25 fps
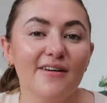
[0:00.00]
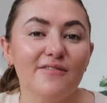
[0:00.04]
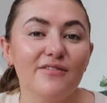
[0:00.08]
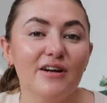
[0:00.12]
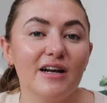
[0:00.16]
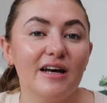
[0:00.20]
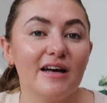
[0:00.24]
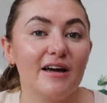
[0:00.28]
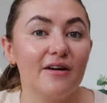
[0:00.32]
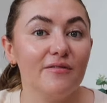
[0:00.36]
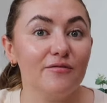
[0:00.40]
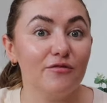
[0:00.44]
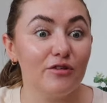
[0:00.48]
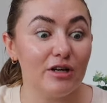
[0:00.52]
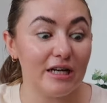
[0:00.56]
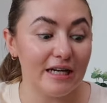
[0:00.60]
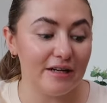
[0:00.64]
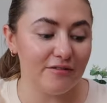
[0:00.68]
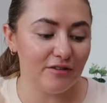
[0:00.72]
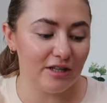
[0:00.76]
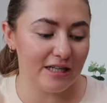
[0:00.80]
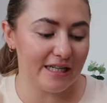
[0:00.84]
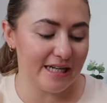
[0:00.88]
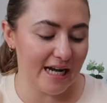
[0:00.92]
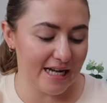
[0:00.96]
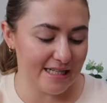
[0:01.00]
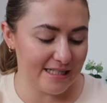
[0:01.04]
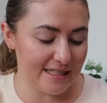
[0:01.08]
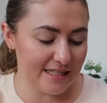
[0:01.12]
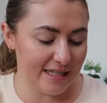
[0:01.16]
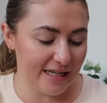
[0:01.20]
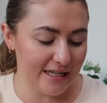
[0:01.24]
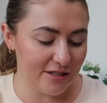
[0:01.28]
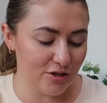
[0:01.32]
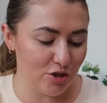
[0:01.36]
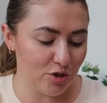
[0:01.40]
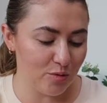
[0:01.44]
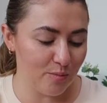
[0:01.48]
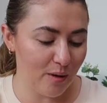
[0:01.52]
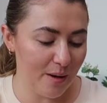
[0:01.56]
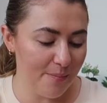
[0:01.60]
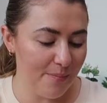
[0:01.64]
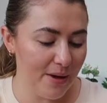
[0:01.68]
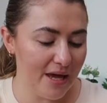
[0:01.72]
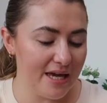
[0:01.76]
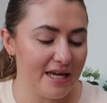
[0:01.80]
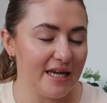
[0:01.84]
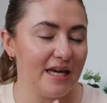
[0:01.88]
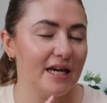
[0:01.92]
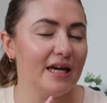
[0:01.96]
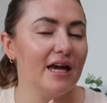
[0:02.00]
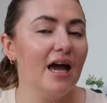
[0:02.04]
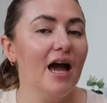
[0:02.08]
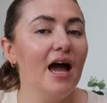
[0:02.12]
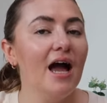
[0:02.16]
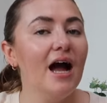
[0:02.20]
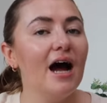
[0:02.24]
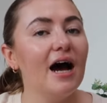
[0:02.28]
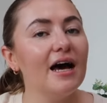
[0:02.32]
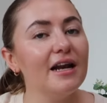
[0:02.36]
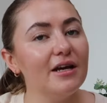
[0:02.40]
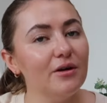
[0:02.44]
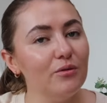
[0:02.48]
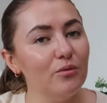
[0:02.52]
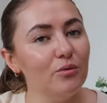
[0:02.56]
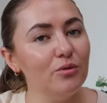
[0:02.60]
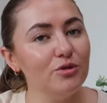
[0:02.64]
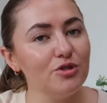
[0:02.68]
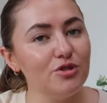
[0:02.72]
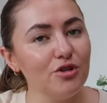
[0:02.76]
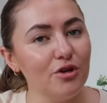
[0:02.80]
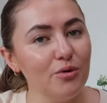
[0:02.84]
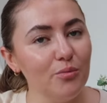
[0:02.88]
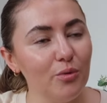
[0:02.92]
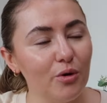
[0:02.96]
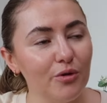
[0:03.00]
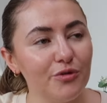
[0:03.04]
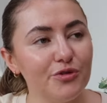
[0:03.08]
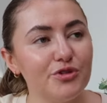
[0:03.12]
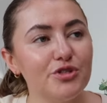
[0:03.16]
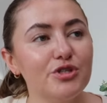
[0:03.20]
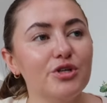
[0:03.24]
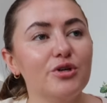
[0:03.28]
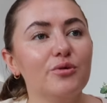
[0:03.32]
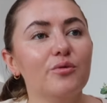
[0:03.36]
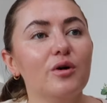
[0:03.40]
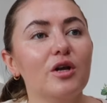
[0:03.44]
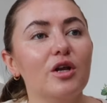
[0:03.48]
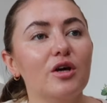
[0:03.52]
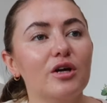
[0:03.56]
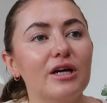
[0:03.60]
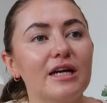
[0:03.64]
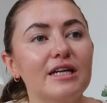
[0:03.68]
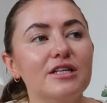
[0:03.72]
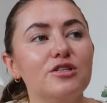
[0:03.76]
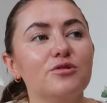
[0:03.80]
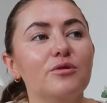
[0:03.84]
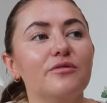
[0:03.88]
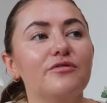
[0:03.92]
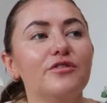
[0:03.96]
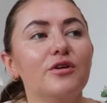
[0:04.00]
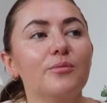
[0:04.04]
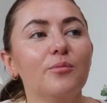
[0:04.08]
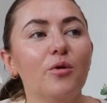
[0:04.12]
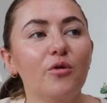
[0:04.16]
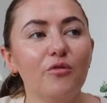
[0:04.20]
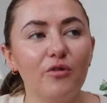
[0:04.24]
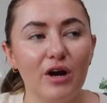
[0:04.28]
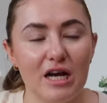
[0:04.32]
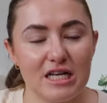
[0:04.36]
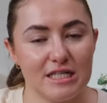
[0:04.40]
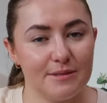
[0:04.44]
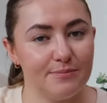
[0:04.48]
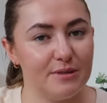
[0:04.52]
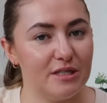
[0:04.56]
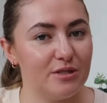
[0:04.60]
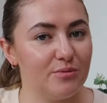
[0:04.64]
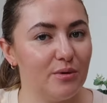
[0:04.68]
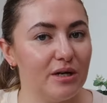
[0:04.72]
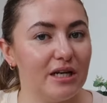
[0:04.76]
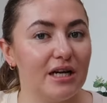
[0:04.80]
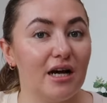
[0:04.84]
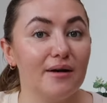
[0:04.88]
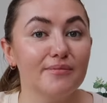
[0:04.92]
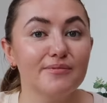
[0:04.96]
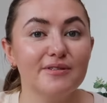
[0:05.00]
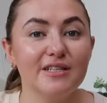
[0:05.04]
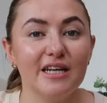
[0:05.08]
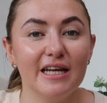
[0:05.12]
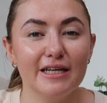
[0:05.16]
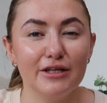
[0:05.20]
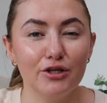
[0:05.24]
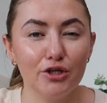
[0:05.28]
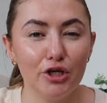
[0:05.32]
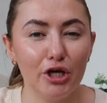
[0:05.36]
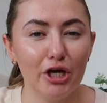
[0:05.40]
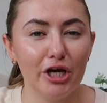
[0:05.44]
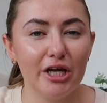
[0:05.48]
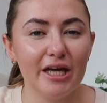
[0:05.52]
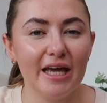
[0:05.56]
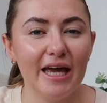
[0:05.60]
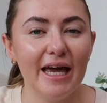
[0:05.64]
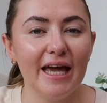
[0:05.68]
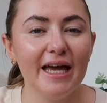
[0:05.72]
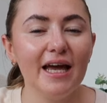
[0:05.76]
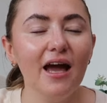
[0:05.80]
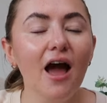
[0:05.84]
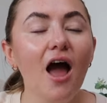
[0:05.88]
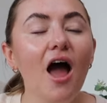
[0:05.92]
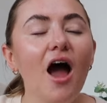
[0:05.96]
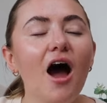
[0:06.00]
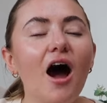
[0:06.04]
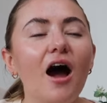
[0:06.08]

I feel like I'm really really getting into my baking, and I also want to look into a few more recipes when it comes to like cooking.